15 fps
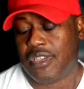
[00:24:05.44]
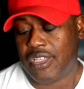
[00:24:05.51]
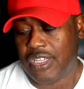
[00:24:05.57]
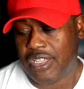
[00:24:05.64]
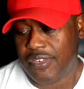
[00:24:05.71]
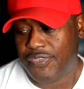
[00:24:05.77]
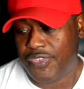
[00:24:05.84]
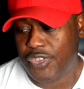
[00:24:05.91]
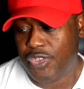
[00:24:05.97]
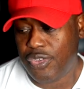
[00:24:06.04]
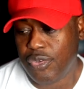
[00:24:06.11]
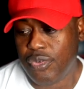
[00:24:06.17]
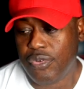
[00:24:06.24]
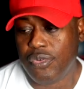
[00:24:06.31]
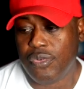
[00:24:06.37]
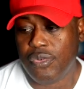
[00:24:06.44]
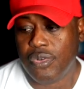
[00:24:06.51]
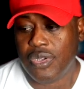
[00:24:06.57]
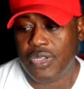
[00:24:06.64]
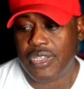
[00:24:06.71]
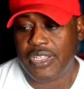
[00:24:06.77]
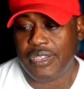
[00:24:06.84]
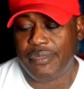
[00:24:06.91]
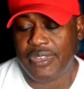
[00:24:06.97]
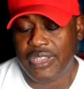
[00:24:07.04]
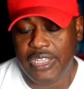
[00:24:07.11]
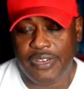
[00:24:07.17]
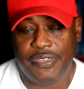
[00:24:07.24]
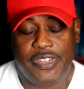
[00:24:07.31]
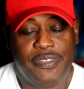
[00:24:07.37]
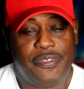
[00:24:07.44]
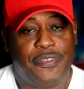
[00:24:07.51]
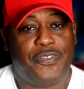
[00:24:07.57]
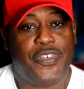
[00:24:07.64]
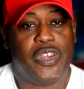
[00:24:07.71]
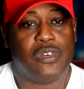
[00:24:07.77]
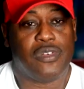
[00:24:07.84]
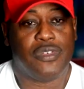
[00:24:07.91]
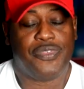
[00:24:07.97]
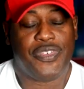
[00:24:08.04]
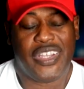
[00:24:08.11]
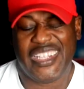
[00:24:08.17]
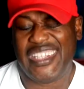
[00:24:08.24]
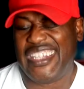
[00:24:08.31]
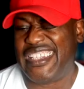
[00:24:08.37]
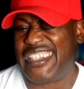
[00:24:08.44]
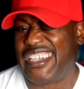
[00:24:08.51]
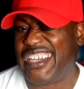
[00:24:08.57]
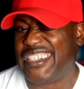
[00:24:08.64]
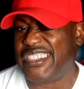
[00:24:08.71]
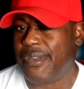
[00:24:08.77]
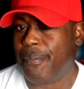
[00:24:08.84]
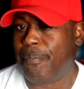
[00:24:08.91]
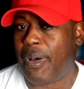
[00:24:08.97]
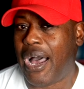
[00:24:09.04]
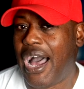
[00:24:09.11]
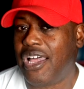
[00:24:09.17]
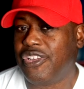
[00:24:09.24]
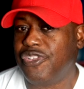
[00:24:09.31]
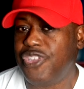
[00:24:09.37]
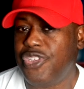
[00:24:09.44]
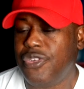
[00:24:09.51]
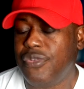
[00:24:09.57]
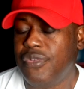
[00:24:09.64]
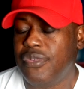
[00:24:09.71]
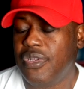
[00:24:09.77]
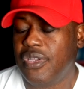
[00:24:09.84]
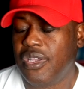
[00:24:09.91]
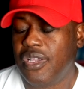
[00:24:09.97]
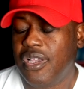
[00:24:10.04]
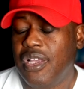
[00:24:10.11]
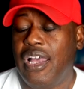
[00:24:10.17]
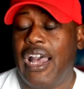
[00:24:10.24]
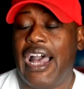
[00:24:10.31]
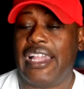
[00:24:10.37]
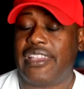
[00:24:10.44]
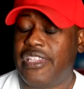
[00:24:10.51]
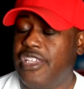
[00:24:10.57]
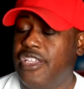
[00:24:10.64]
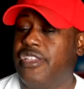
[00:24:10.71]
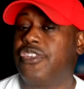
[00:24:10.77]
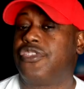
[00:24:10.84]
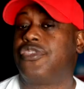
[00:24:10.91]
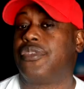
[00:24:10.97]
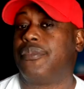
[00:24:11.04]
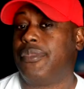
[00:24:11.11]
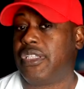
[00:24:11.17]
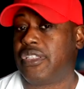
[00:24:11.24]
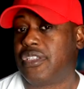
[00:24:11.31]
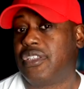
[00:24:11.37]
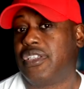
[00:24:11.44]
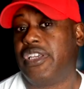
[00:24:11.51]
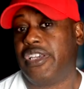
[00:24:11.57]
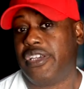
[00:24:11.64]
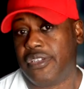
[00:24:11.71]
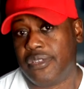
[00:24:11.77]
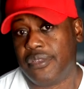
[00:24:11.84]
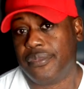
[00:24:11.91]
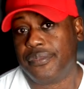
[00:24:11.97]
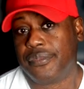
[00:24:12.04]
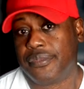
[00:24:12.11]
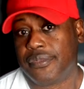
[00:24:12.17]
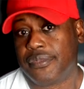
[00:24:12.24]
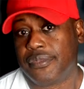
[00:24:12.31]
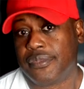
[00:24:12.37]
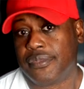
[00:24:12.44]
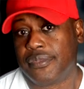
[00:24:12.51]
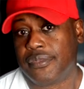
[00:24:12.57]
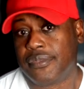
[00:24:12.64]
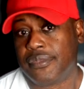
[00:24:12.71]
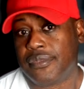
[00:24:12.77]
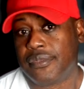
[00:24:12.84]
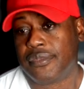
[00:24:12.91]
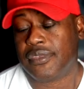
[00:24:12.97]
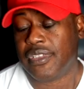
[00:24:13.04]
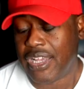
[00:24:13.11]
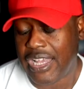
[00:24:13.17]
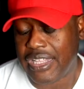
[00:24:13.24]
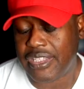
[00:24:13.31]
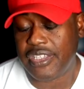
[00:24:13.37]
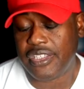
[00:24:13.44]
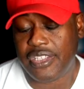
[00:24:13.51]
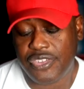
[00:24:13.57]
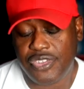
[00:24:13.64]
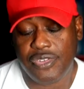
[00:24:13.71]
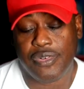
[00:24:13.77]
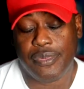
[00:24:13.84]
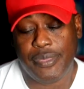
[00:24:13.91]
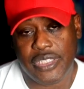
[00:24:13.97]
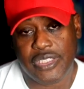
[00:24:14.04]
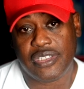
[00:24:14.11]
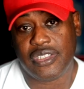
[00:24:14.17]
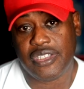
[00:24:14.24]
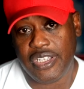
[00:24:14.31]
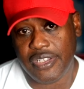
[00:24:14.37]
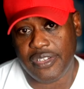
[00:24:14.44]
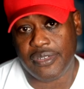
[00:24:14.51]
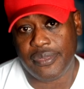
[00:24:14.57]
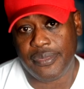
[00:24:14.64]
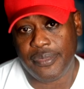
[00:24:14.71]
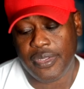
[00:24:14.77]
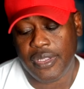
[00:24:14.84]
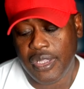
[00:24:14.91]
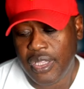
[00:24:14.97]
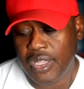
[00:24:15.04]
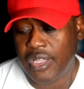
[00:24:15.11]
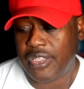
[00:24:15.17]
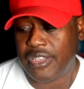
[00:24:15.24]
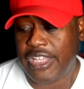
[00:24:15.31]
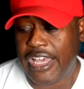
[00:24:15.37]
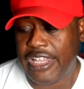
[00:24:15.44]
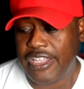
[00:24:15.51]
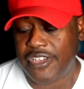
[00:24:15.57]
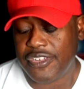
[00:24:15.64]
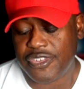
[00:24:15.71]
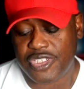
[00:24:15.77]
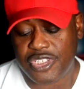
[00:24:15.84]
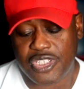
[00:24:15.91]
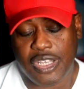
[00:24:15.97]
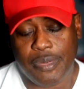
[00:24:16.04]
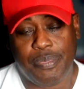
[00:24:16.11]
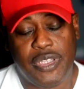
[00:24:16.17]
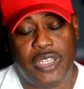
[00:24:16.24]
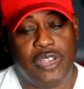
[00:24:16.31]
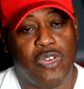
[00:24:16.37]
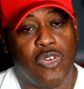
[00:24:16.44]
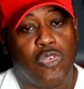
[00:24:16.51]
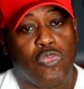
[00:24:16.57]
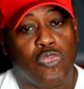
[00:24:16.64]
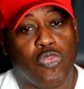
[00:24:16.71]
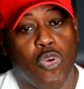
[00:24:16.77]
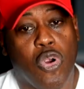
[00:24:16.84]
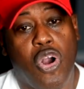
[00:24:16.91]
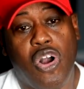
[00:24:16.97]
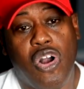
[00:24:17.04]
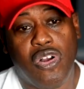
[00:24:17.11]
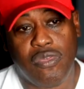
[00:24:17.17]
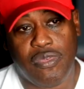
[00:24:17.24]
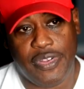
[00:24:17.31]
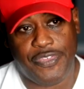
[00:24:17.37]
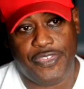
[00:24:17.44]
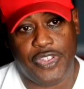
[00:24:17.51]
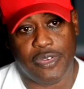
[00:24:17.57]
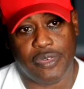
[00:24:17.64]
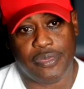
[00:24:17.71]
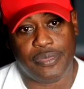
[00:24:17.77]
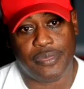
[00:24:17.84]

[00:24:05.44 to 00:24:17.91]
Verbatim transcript: If you can live in filth and it doesn't bother you, I think that you're mentally ill. I think that you were mentally ill. That is something wrong with you.